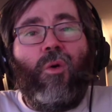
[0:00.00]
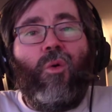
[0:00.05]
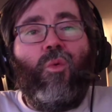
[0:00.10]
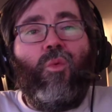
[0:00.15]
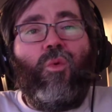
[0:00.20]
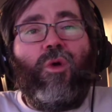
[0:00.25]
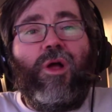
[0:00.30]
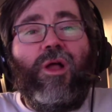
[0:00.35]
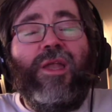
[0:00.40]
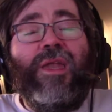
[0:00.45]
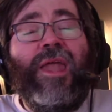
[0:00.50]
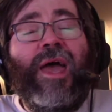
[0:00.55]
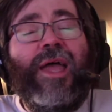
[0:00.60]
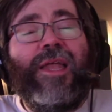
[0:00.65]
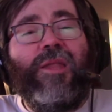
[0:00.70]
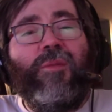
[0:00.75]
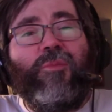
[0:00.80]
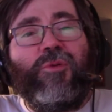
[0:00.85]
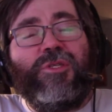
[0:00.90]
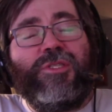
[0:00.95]
We're
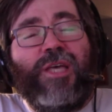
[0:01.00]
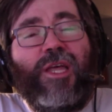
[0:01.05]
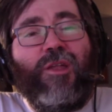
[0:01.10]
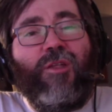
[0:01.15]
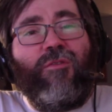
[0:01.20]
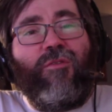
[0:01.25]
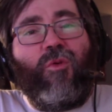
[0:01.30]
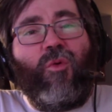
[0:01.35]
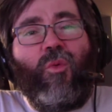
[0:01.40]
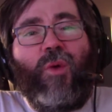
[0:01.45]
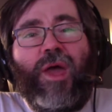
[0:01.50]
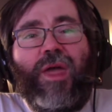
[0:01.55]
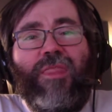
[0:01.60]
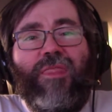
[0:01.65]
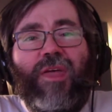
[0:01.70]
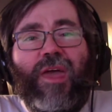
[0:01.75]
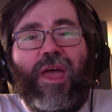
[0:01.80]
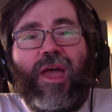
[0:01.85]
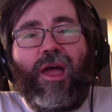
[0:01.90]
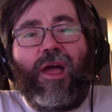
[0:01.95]
90% of the way
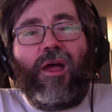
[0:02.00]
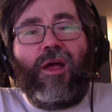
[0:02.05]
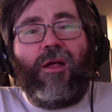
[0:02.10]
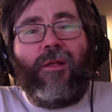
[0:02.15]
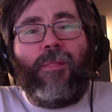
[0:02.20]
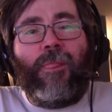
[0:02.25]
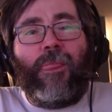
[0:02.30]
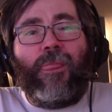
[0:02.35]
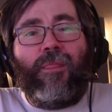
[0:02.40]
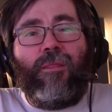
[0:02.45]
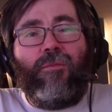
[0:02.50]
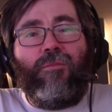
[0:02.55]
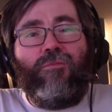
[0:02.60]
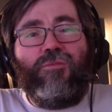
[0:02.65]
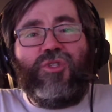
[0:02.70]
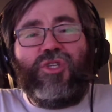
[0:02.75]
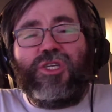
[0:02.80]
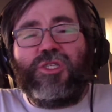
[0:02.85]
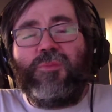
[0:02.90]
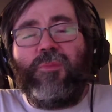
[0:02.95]
there
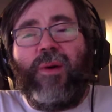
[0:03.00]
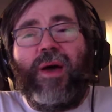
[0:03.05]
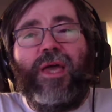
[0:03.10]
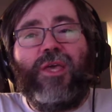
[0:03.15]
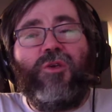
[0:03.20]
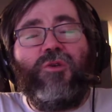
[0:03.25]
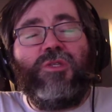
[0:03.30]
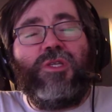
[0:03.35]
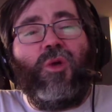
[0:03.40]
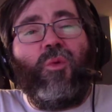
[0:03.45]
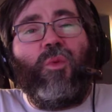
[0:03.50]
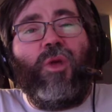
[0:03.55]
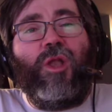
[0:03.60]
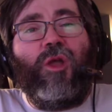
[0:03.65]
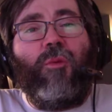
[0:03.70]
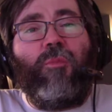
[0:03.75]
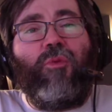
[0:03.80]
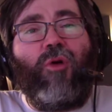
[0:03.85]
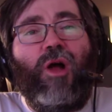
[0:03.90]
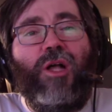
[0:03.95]
just by using
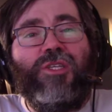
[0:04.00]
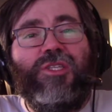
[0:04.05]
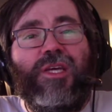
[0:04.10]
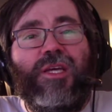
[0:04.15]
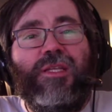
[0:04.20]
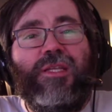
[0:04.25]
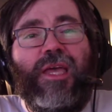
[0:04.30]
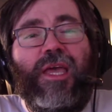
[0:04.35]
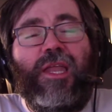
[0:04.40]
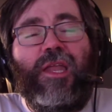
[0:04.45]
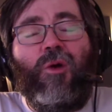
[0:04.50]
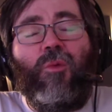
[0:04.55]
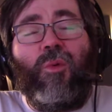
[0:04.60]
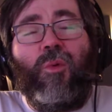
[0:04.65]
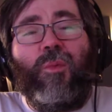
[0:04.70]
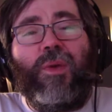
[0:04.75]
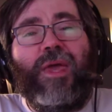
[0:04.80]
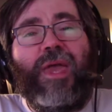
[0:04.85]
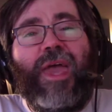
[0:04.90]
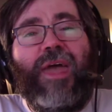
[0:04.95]
window project data.
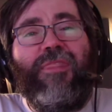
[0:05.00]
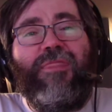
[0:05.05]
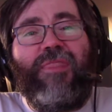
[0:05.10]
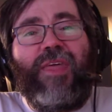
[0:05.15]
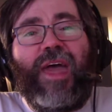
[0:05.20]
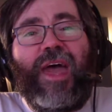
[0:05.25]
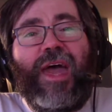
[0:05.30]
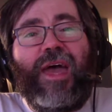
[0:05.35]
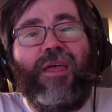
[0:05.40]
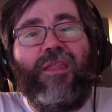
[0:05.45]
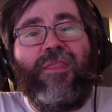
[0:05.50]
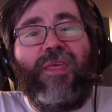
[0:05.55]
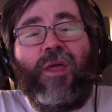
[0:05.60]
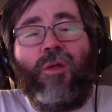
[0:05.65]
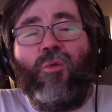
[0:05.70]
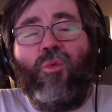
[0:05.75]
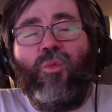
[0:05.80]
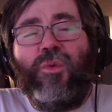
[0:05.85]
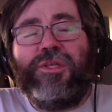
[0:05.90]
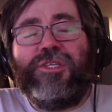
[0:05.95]
When we get that,
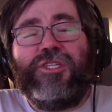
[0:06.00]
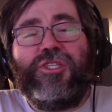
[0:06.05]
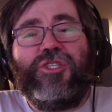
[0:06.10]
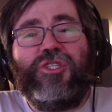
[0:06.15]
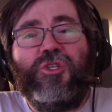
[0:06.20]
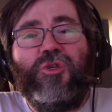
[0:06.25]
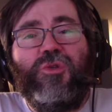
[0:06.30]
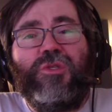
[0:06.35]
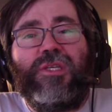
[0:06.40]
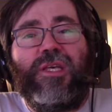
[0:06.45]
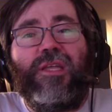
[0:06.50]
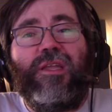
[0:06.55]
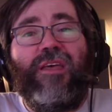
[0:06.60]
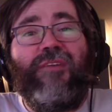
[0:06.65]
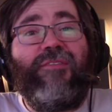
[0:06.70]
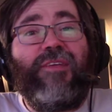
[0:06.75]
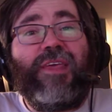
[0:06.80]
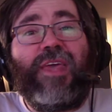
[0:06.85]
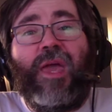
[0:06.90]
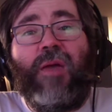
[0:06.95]
then we just use it.
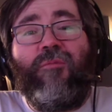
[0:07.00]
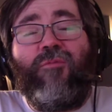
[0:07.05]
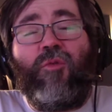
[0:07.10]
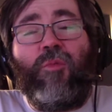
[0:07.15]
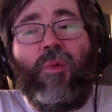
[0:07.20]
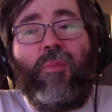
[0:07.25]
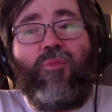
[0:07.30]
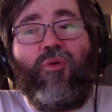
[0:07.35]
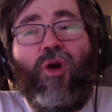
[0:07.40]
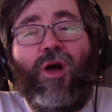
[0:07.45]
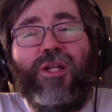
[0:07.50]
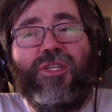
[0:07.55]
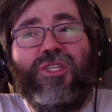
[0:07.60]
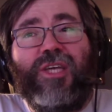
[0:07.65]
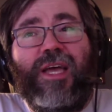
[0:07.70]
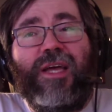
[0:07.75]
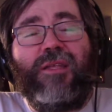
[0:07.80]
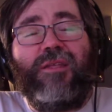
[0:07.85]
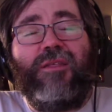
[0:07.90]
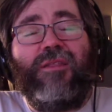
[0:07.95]
If it came from a
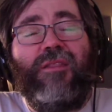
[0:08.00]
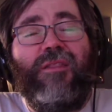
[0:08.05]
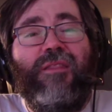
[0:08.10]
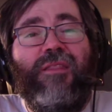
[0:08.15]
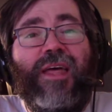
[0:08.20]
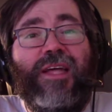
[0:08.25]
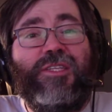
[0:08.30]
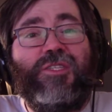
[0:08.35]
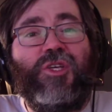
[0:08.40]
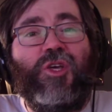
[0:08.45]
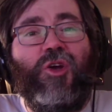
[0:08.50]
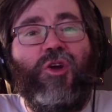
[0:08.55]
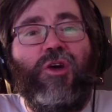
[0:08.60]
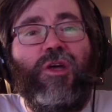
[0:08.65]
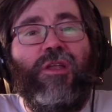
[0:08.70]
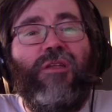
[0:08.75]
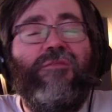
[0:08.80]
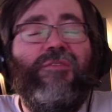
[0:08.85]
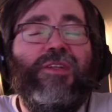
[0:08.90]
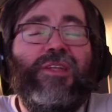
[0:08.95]
project, that's
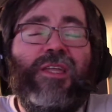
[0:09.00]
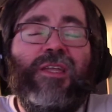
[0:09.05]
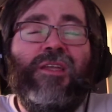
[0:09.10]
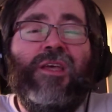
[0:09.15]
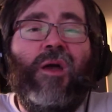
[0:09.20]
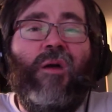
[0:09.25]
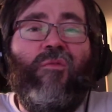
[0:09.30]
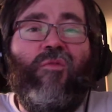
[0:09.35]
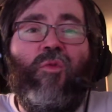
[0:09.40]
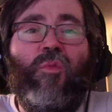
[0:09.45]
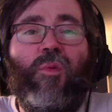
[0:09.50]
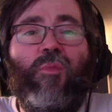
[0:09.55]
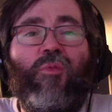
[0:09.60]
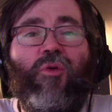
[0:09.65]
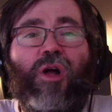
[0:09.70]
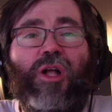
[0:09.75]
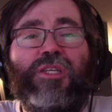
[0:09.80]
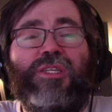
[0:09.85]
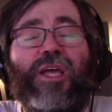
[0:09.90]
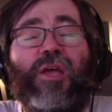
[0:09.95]
good. If it didn't come from a
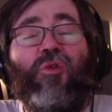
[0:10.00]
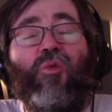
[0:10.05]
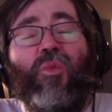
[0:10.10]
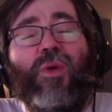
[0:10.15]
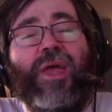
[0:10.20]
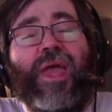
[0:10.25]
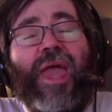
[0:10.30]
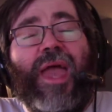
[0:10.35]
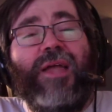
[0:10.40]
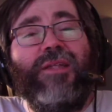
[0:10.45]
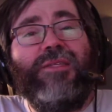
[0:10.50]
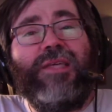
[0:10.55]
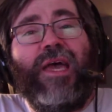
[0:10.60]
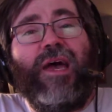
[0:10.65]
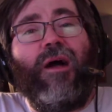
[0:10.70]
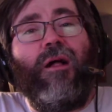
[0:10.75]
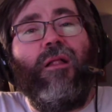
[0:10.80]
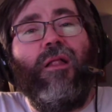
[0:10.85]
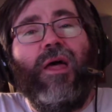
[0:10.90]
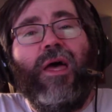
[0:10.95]
project, we can't
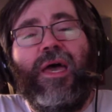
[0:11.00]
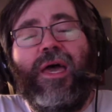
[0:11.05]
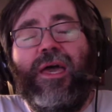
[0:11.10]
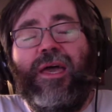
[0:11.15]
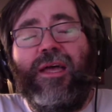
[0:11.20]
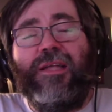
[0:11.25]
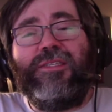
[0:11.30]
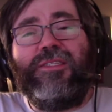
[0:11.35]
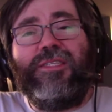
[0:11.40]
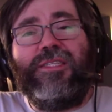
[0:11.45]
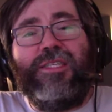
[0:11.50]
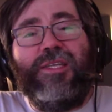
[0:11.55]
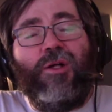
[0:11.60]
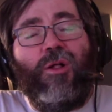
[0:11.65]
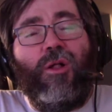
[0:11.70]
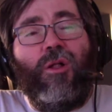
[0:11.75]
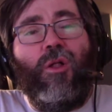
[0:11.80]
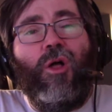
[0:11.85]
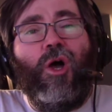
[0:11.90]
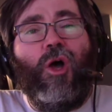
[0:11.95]
tell. It
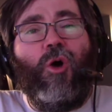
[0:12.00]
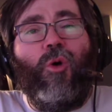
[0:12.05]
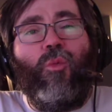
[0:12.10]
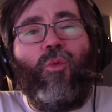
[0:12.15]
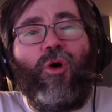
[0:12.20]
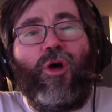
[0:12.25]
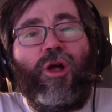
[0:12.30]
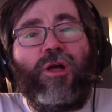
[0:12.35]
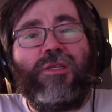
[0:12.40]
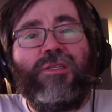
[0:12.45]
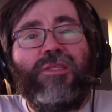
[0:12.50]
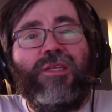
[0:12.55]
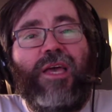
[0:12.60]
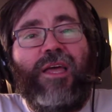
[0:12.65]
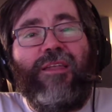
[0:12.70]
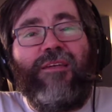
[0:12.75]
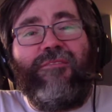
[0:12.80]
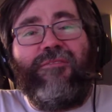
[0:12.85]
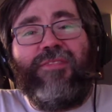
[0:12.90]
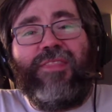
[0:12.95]
still works.
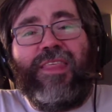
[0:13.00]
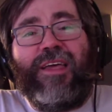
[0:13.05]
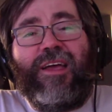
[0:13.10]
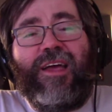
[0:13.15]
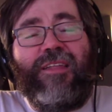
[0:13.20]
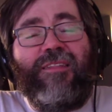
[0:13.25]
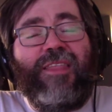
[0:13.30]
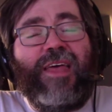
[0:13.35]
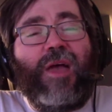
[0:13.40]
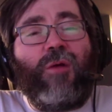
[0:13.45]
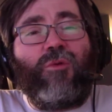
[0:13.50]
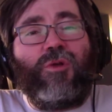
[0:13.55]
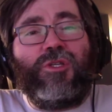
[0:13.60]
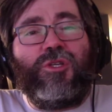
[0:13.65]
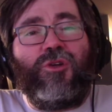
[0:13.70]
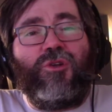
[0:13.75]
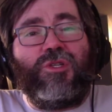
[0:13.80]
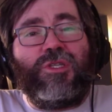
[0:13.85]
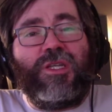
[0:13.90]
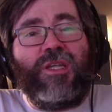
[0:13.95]
And if that
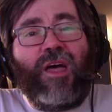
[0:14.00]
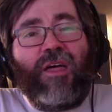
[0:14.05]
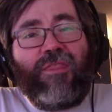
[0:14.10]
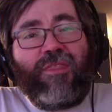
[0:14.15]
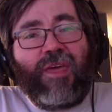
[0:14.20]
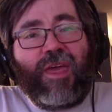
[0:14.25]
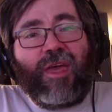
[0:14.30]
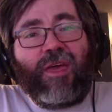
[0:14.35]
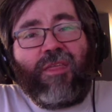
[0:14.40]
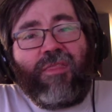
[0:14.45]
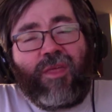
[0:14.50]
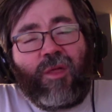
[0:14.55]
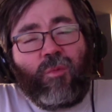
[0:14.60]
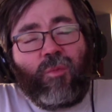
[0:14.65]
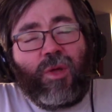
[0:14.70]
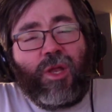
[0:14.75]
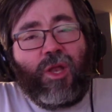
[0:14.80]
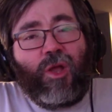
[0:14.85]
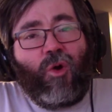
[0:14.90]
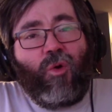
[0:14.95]
returns nothing, then
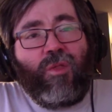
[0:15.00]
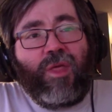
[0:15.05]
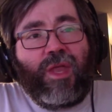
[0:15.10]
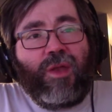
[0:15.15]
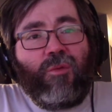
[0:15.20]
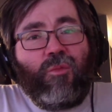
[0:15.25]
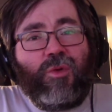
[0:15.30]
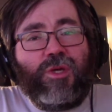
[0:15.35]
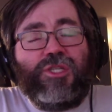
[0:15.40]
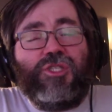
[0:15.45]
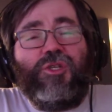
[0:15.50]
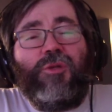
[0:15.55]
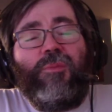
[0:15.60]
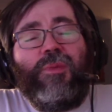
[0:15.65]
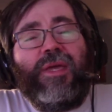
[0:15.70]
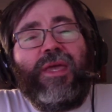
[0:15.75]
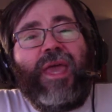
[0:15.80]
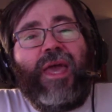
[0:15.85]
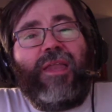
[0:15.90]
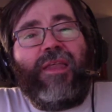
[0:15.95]
we know that we should
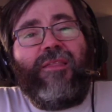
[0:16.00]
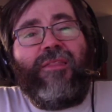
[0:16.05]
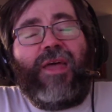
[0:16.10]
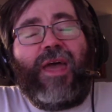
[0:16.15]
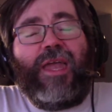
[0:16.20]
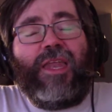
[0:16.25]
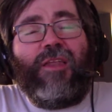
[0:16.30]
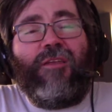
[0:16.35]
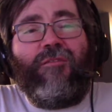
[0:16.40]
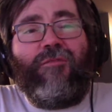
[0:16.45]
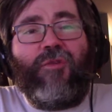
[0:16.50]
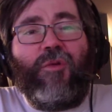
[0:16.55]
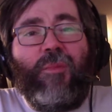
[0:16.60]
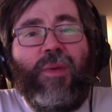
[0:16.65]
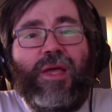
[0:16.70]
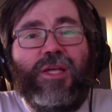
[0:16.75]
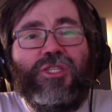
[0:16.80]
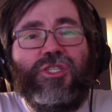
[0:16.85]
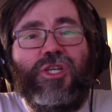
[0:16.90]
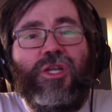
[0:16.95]
be getting that
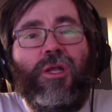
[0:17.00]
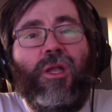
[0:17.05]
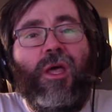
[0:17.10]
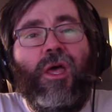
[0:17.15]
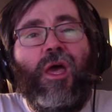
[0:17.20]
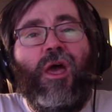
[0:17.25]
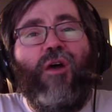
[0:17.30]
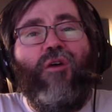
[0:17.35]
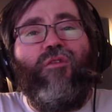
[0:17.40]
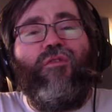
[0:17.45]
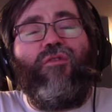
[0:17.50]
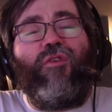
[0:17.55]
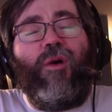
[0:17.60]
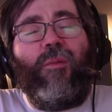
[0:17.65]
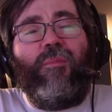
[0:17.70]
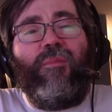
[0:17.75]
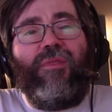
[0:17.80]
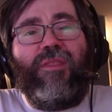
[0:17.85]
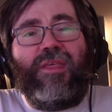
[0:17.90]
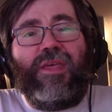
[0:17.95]
information
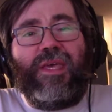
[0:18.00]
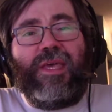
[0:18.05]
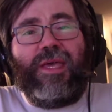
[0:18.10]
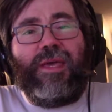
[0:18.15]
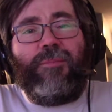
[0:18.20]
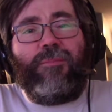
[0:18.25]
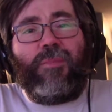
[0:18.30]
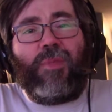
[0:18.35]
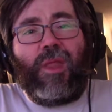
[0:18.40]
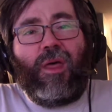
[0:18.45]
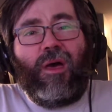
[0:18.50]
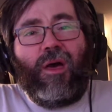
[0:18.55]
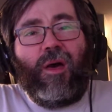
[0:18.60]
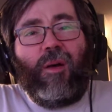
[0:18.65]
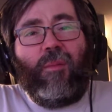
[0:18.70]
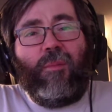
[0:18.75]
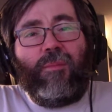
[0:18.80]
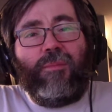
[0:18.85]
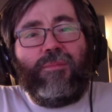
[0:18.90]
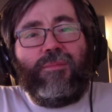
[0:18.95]
from the
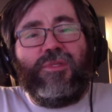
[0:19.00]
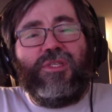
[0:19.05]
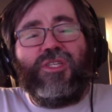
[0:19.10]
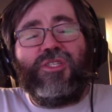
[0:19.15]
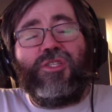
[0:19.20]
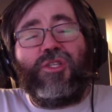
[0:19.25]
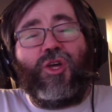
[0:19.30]
just the